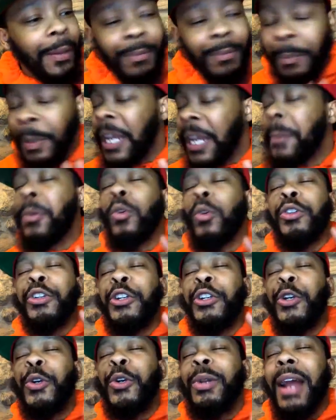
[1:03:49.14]
People
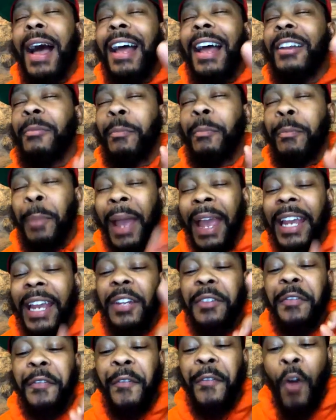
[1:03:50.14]
do not pay
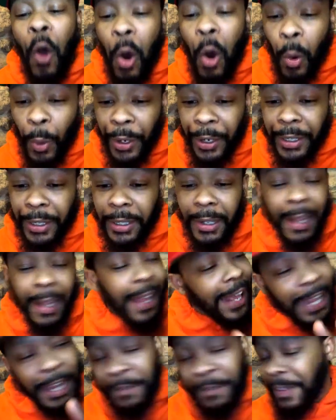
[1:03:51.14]
it forward
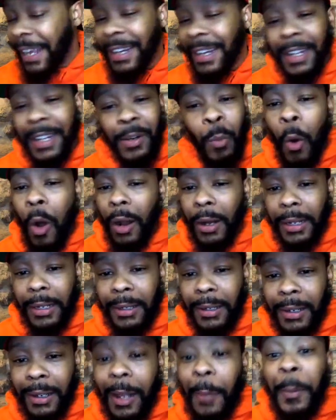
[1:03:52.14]
if they didn't want it.
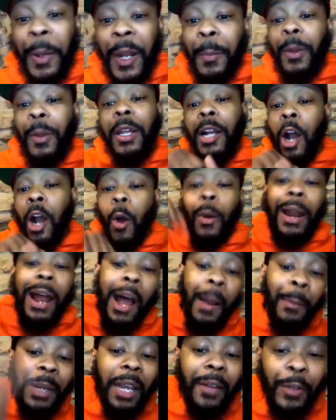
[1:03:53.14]
People are going,
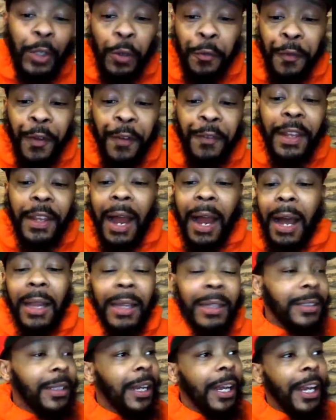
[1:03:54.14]
I'm giving you
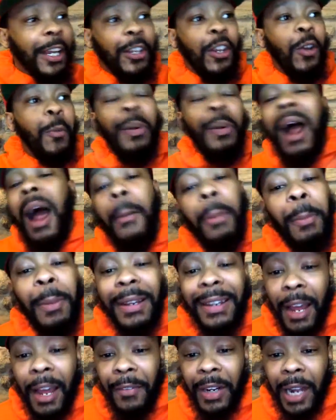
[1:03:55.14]
$50. You'll probably
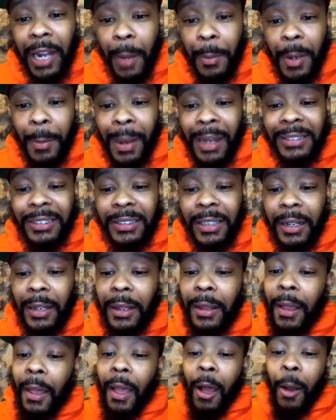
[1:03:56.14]
never come to my city,
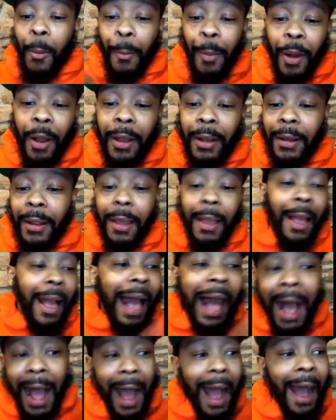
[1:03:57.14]
but
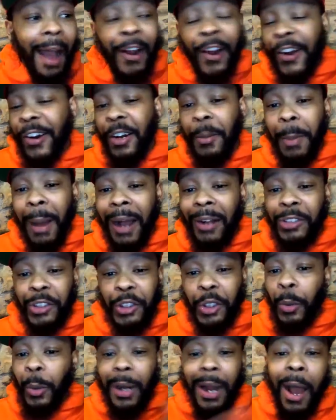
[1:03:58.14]
I heard about
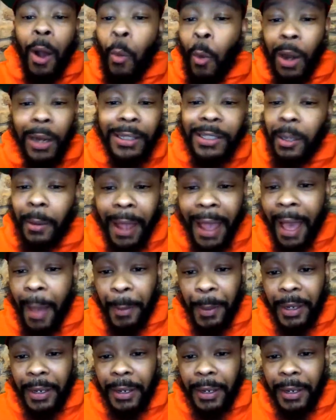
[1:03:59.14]
you and I want it to happen